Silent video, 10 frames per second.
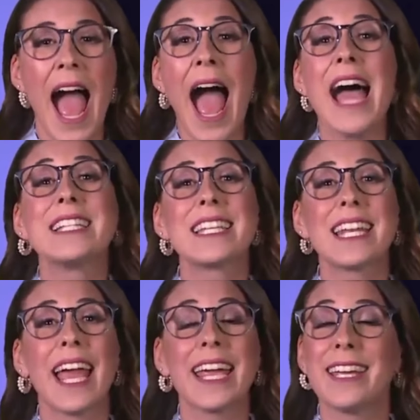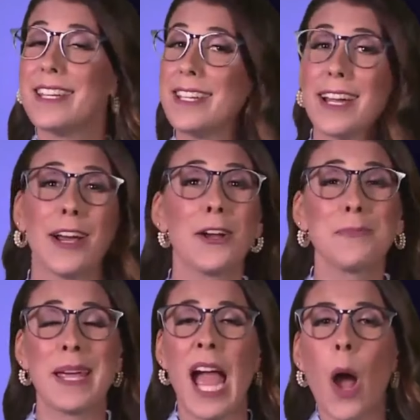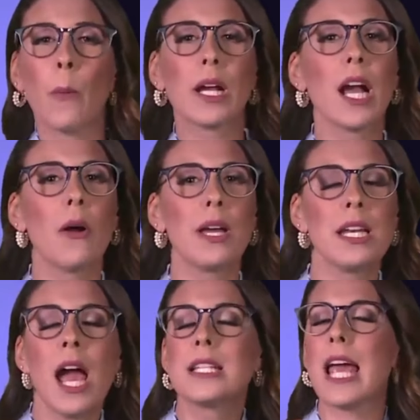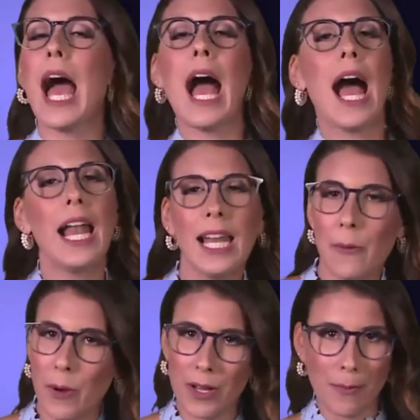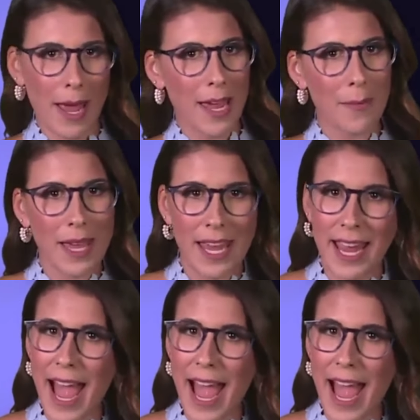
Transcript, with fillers: And tonight, you heard me, we're going to Hollywood, baby,